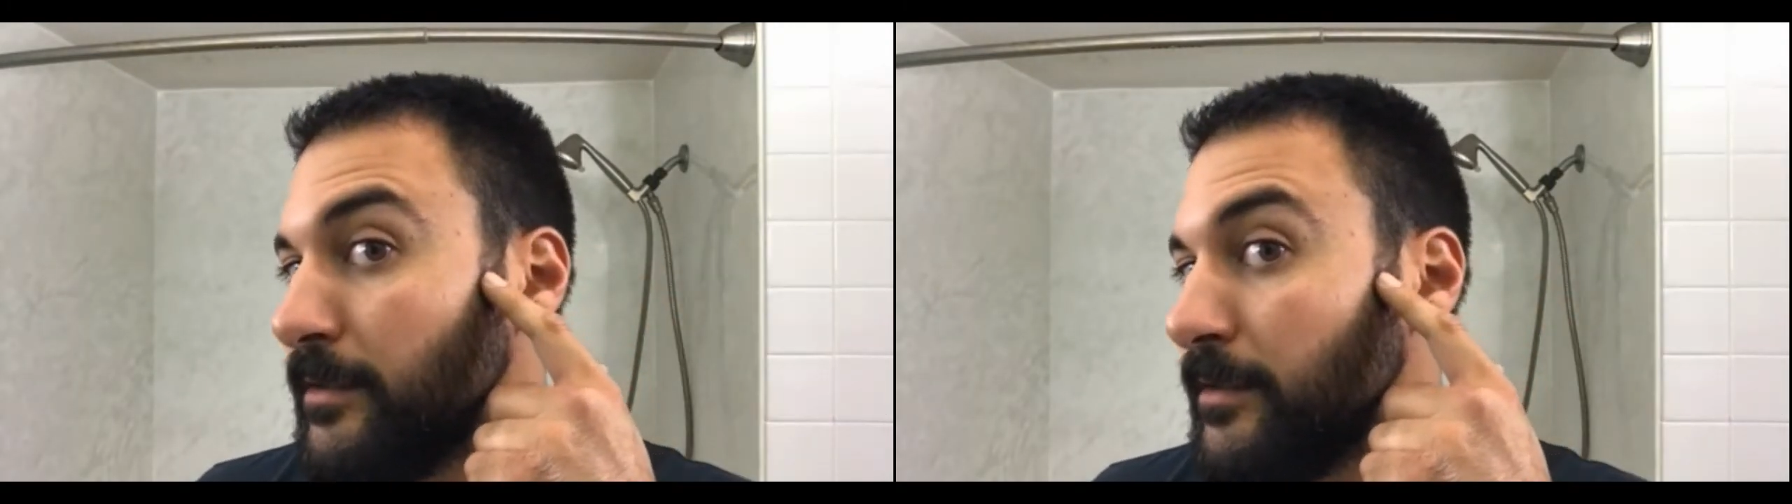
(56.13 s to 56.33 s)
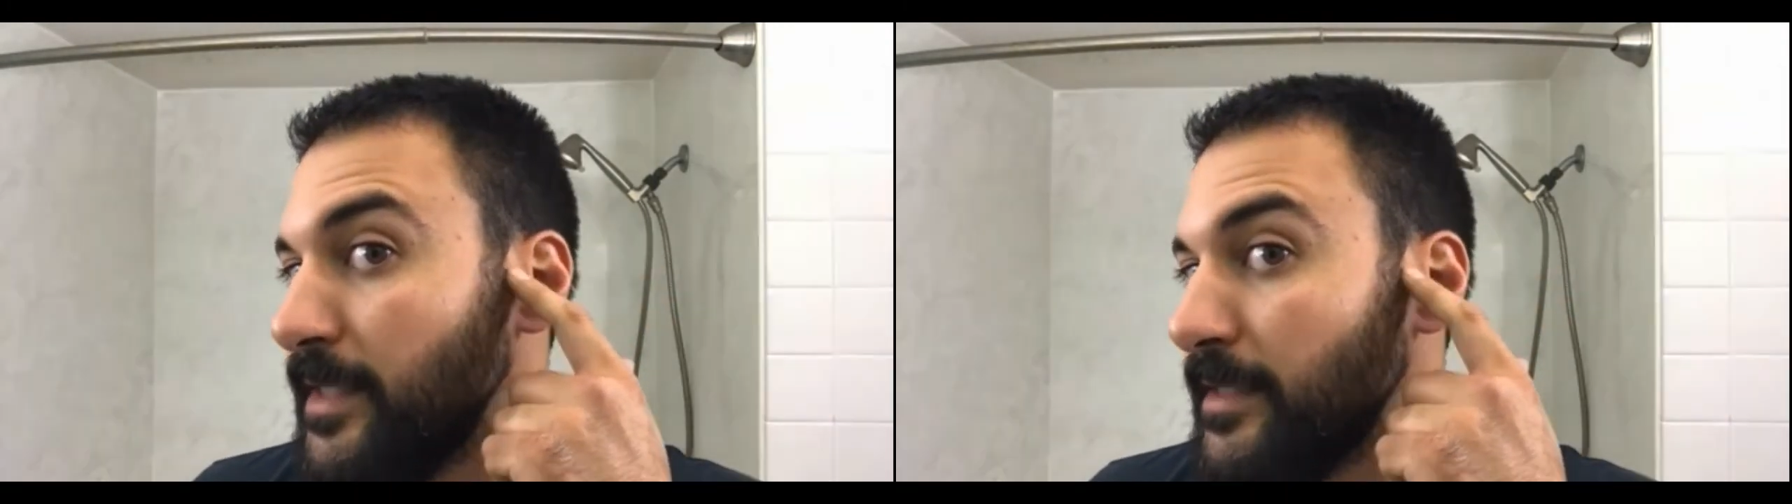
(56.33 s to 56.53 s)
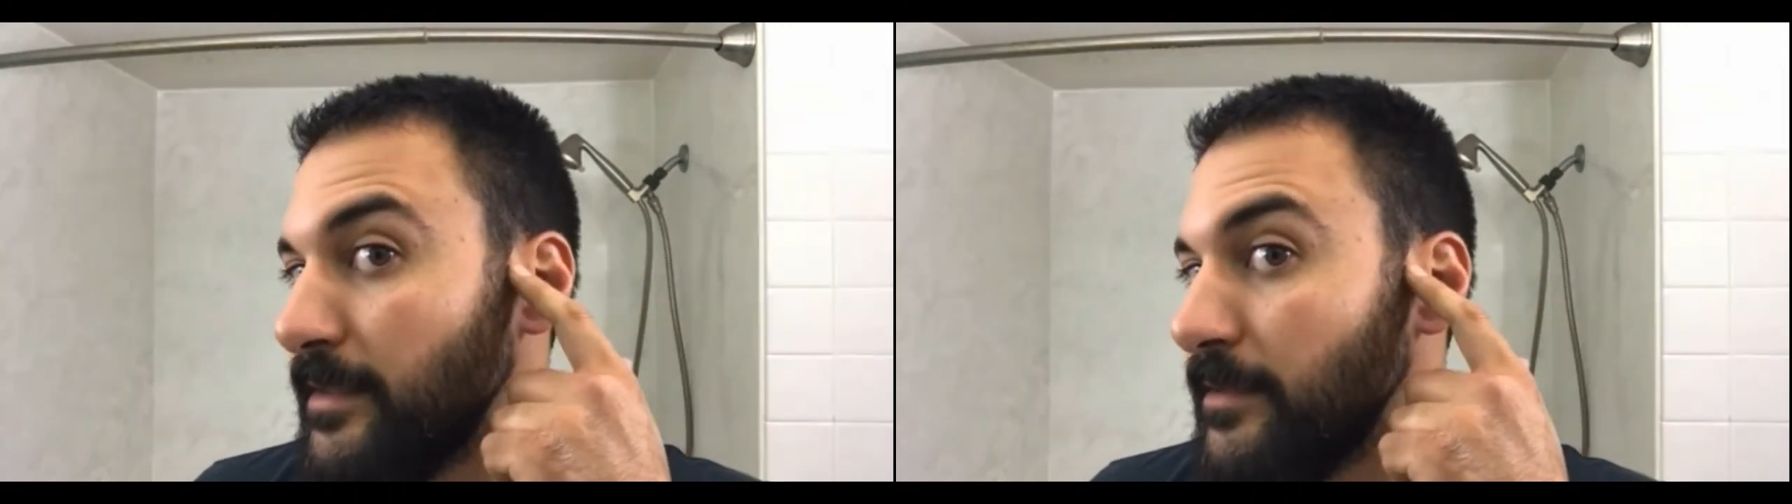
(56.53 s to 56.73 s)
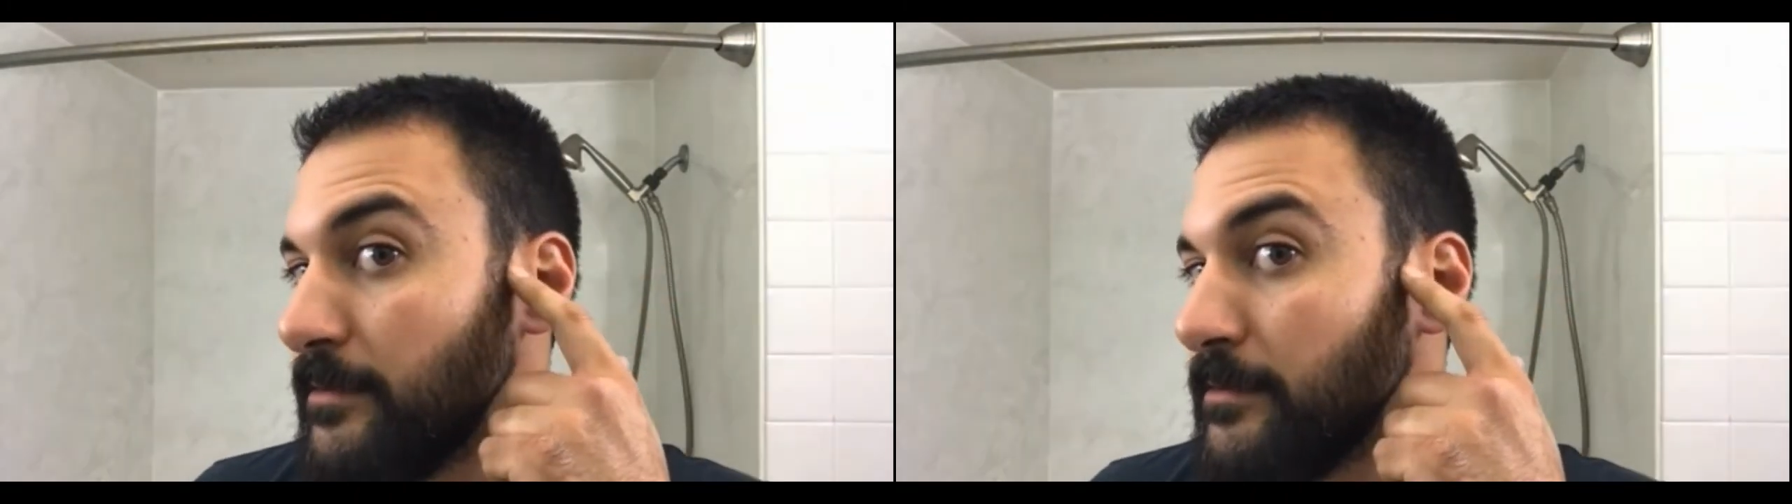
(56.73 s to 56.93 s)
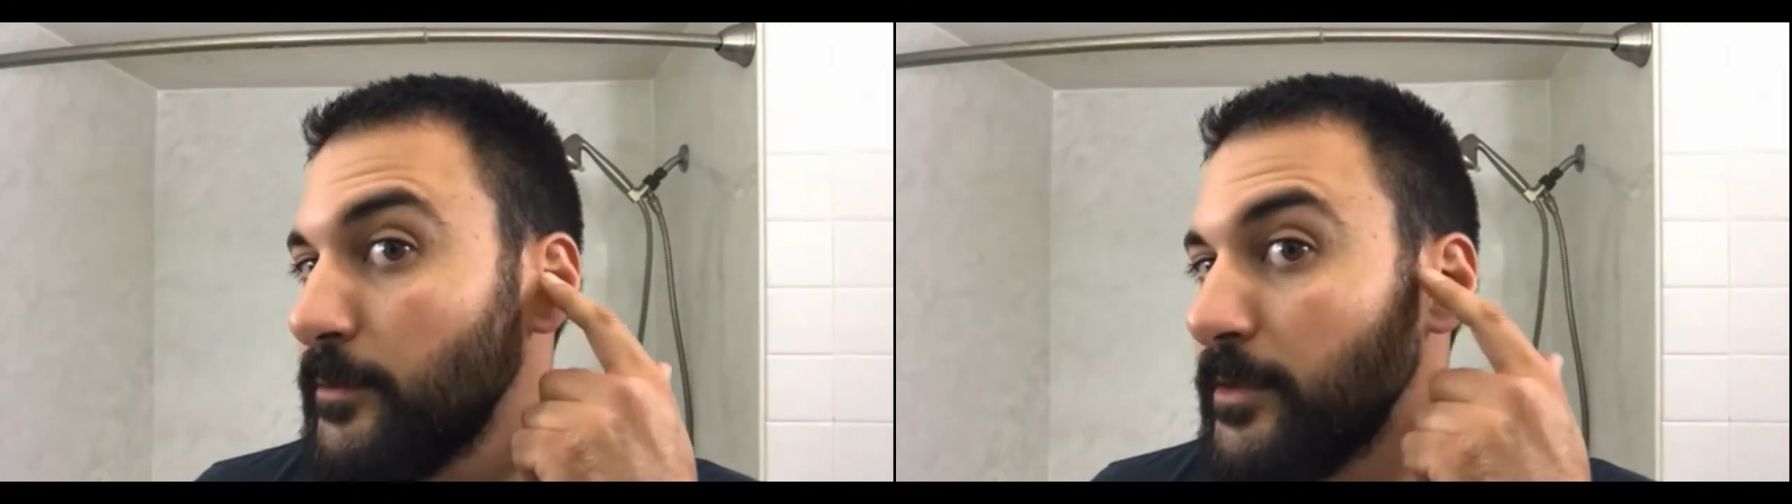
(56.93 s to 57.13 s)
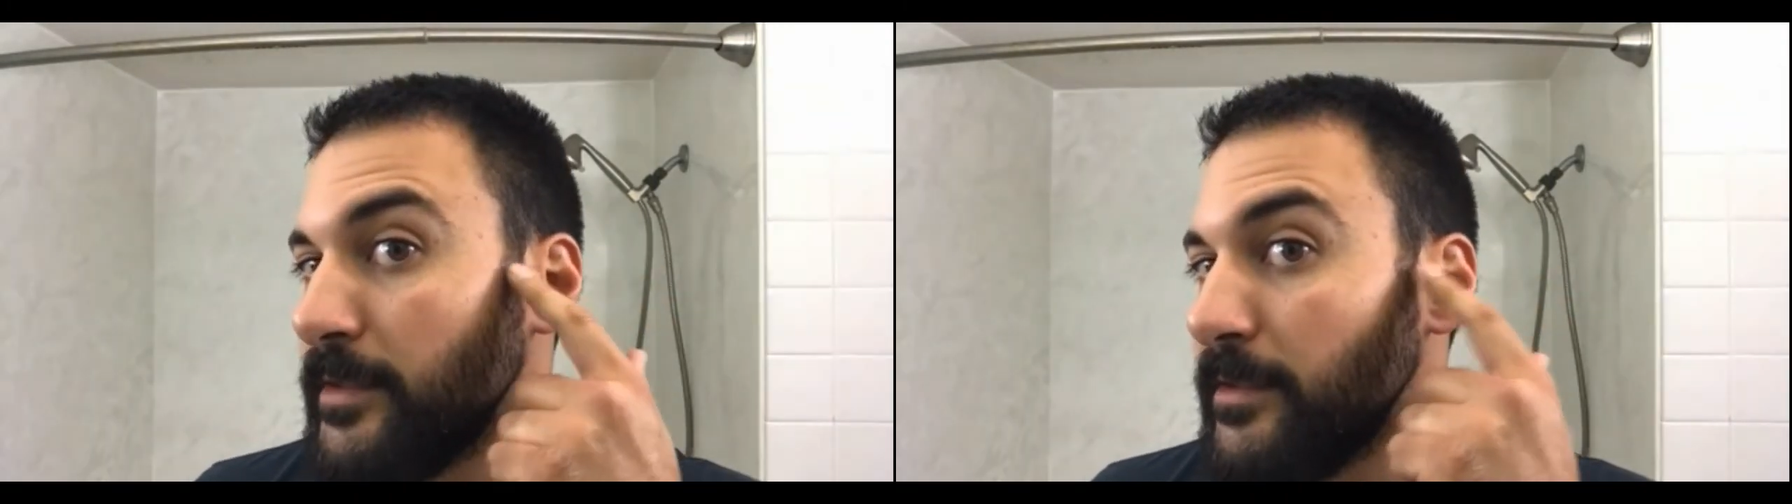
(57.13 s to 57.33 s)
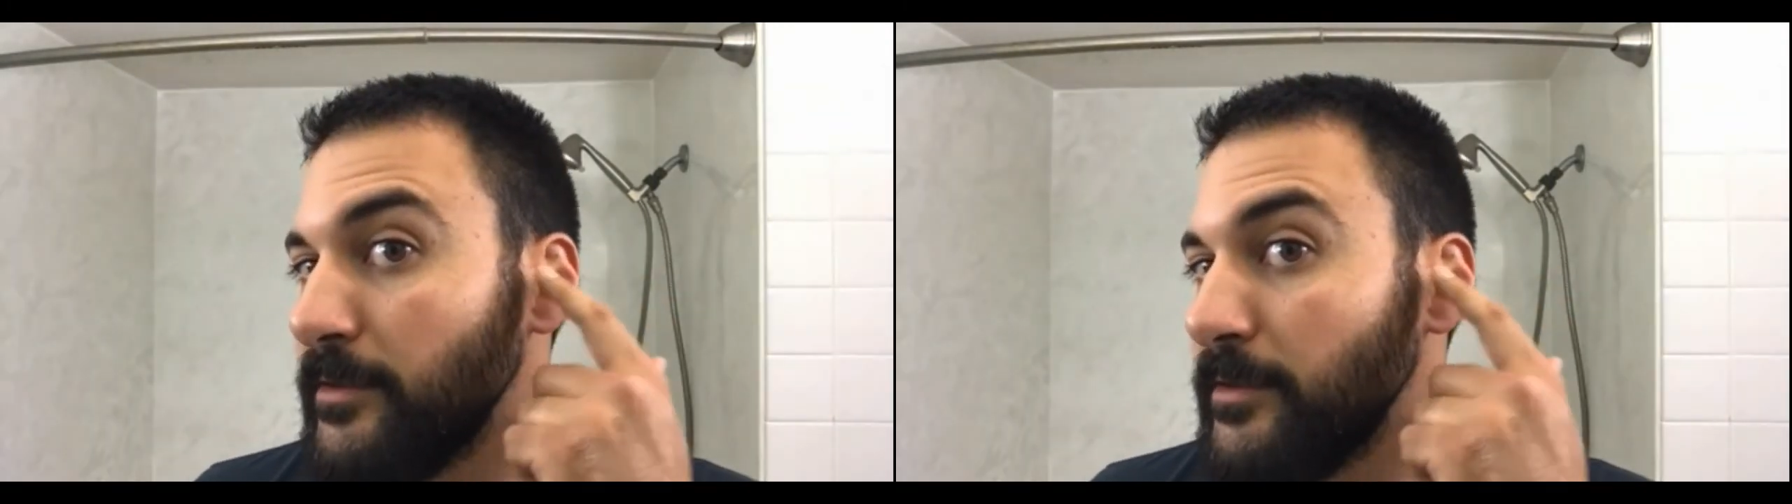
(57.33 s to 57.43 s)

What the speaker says: mid-ear, somewhere in here.